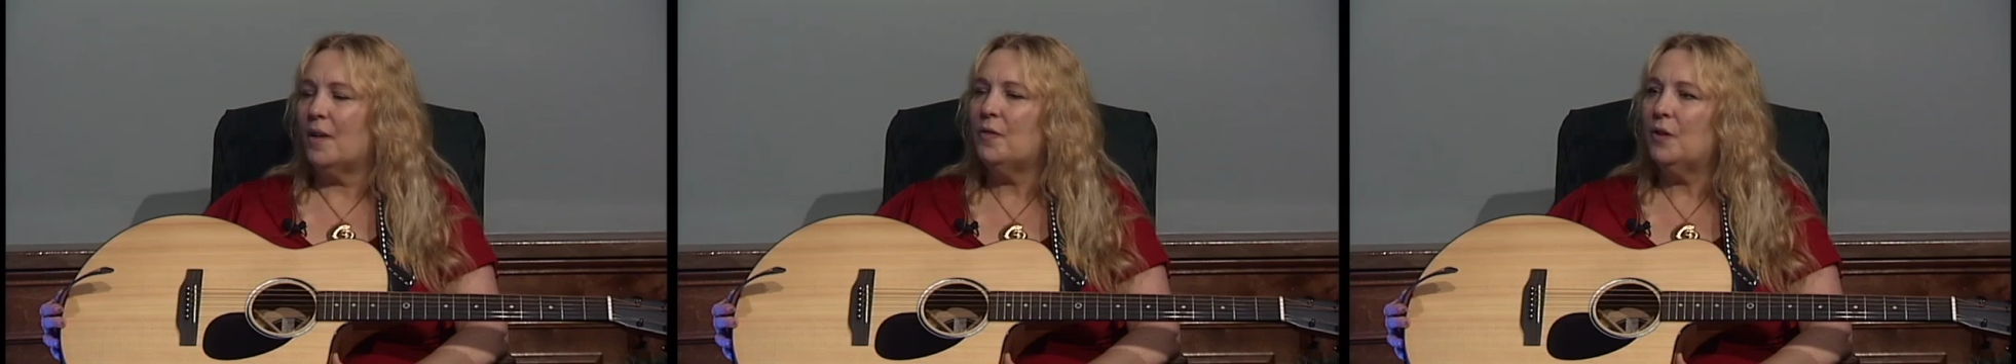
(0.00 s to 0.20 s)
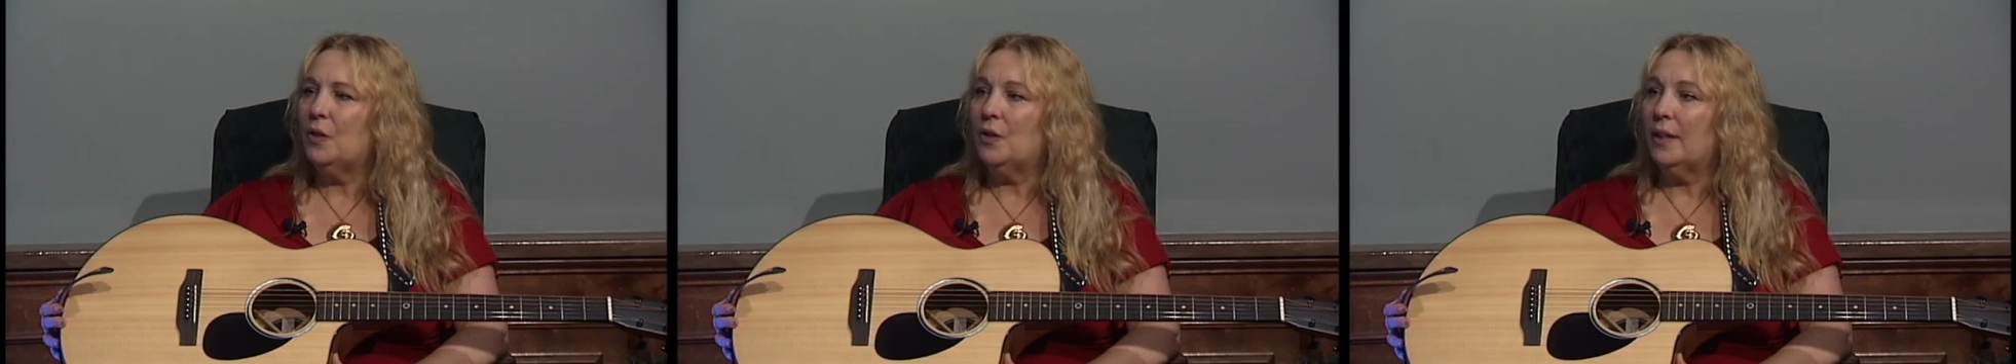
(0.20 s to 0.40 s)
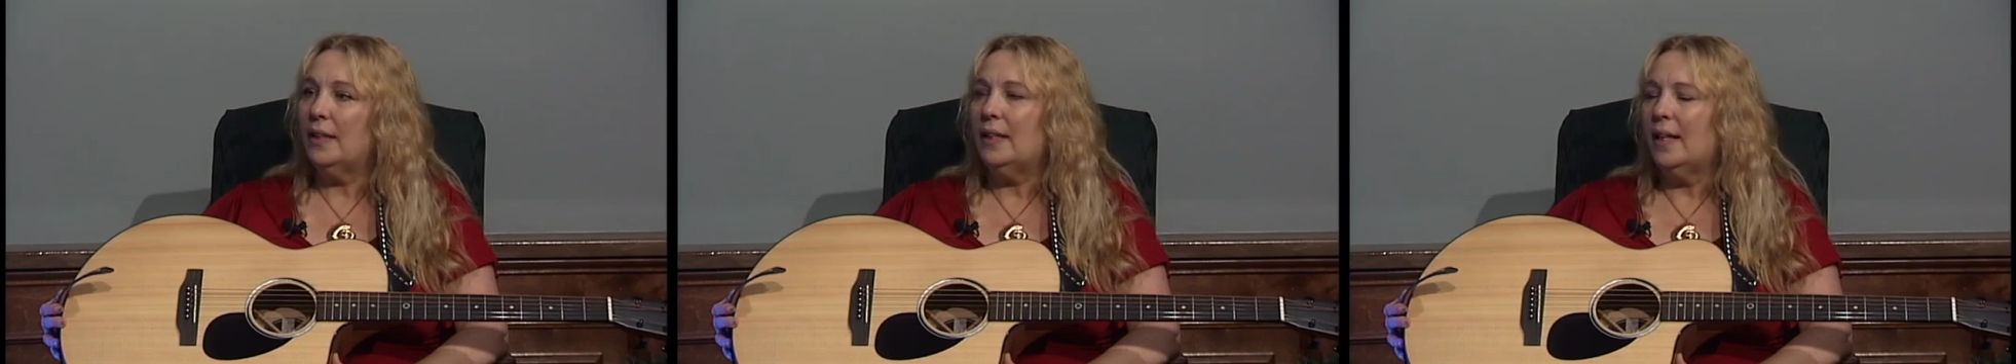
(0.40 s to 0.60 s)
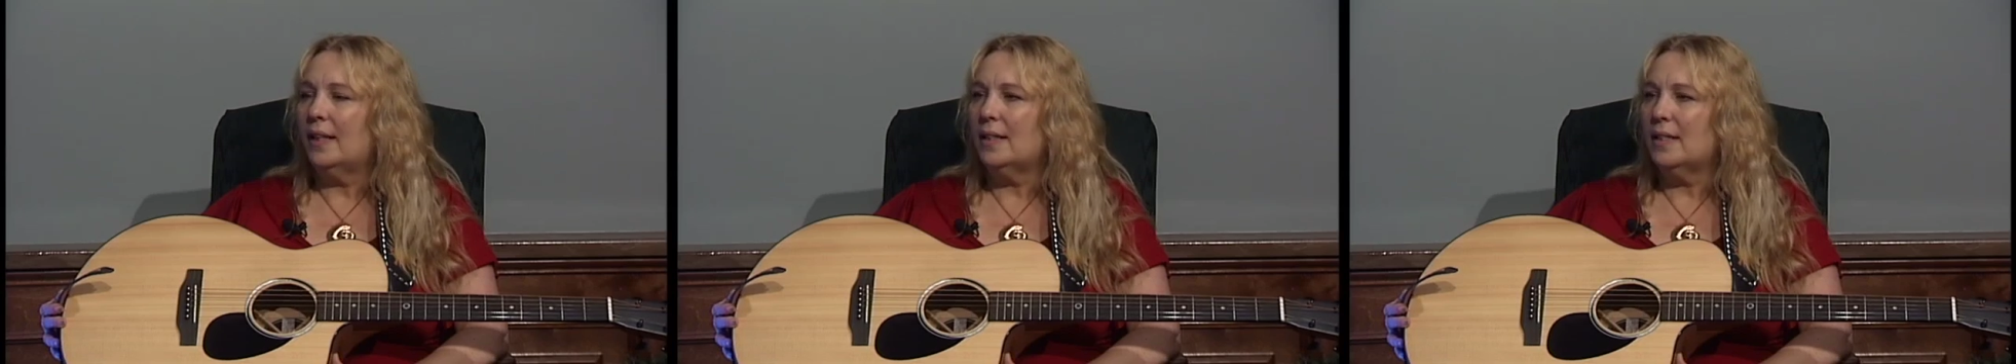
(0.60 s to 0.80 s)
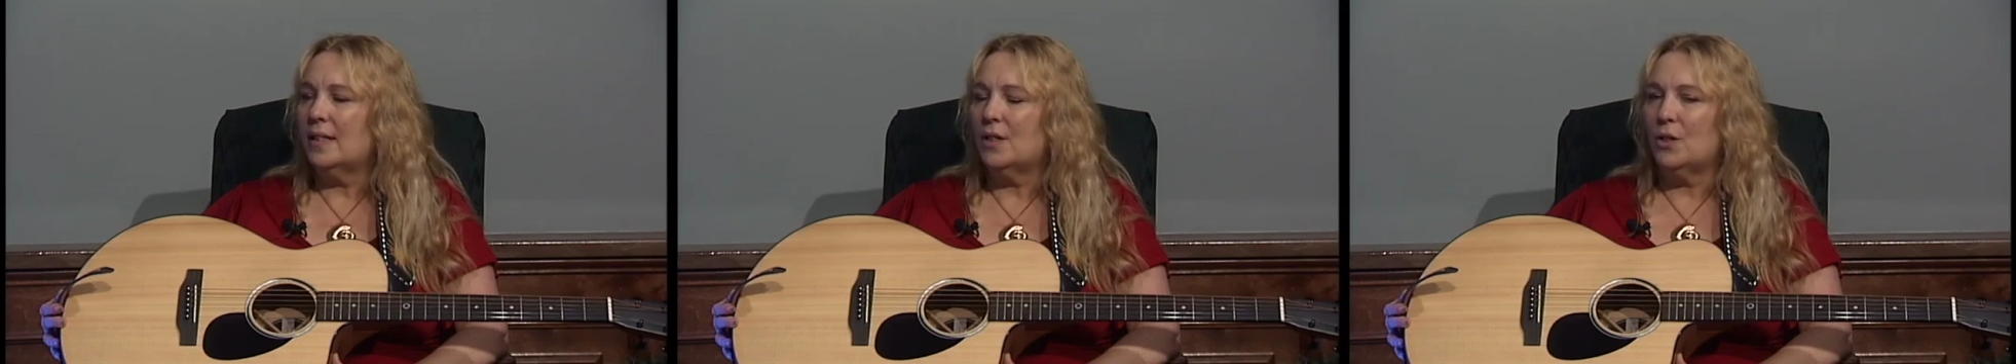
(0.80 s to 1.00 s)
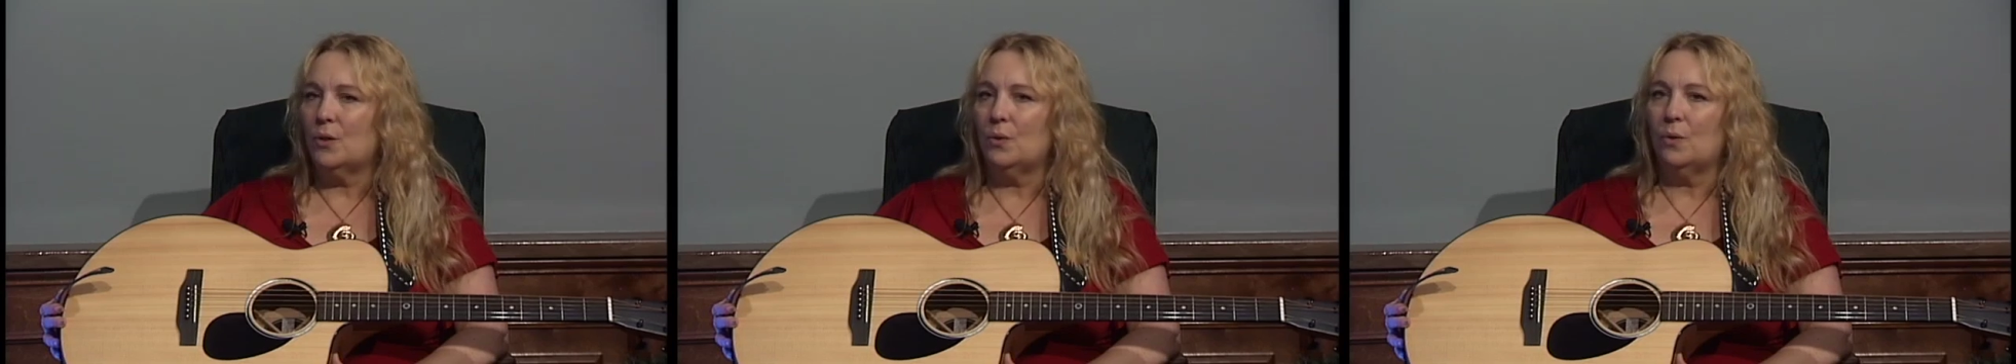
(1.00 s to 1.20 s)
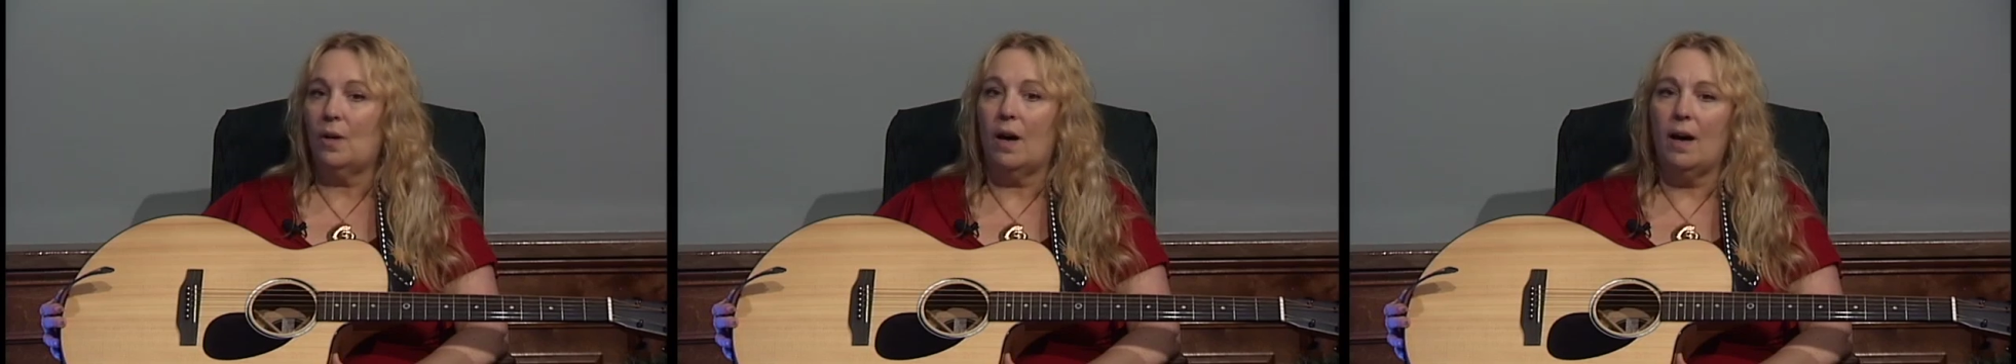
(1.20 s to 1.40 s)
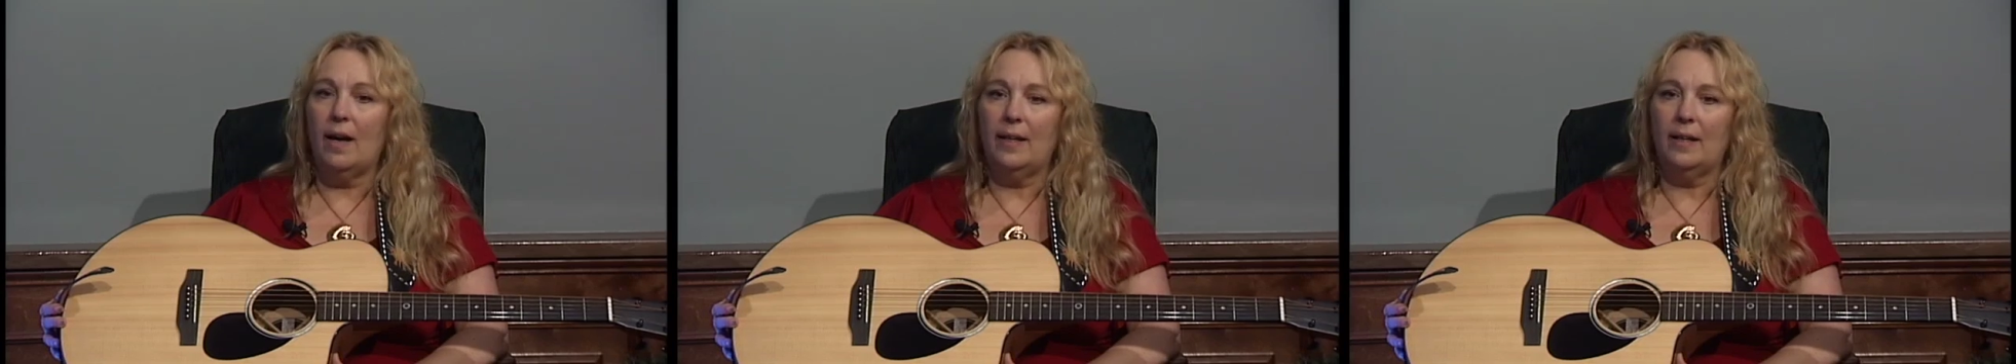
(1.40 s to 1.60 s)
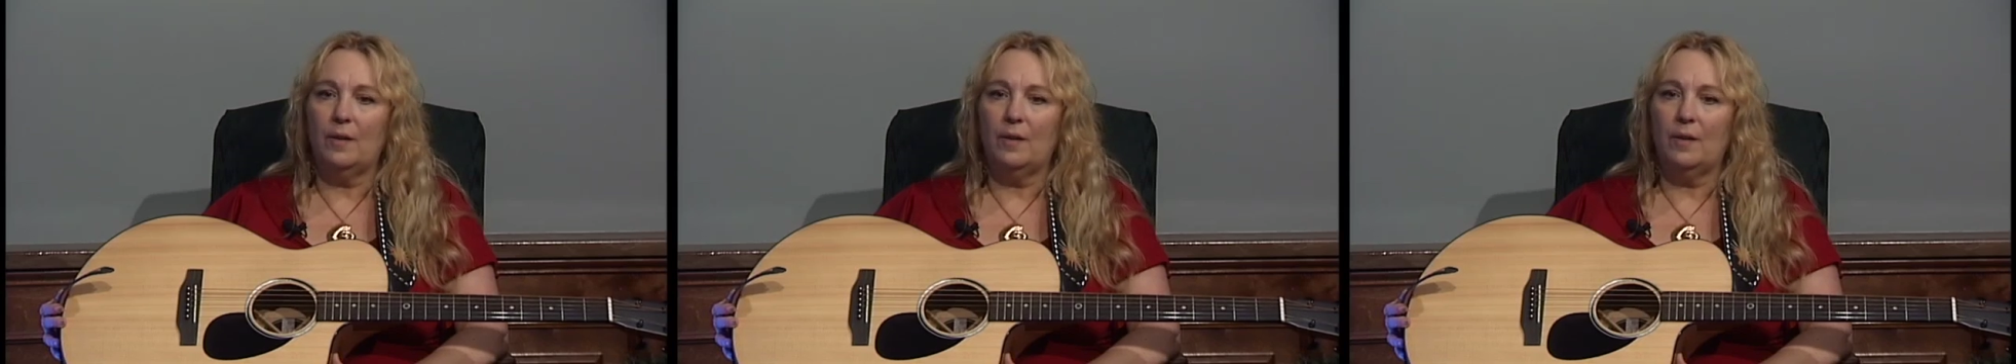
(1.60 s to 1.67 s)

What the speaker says: feel connected to God.